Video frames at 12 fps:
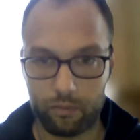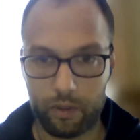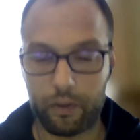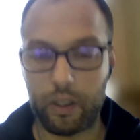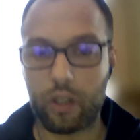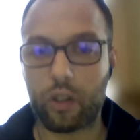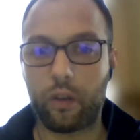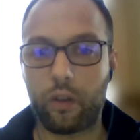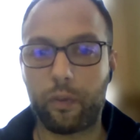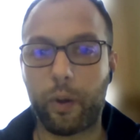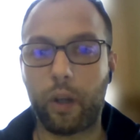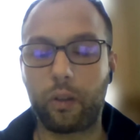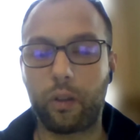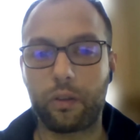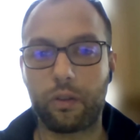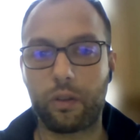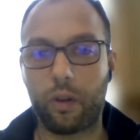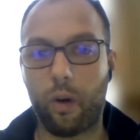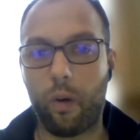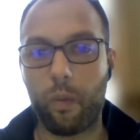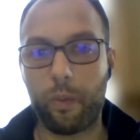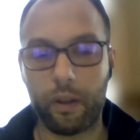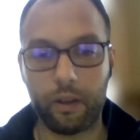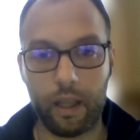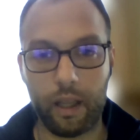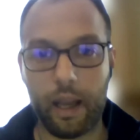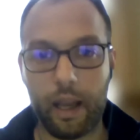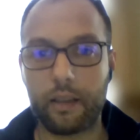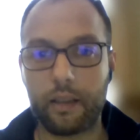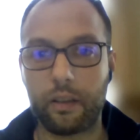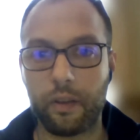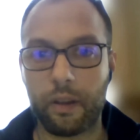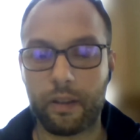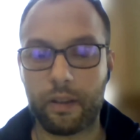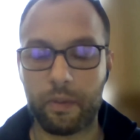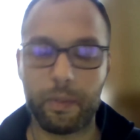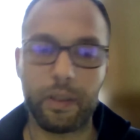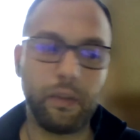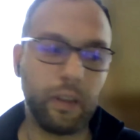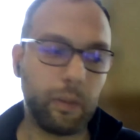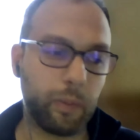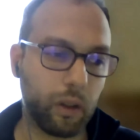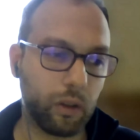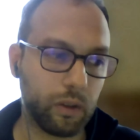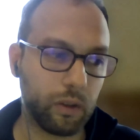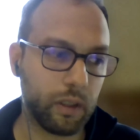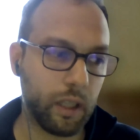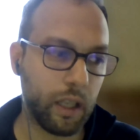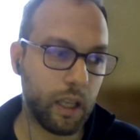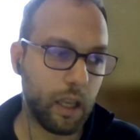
definition of products, the scope, and the annexes of some specific products,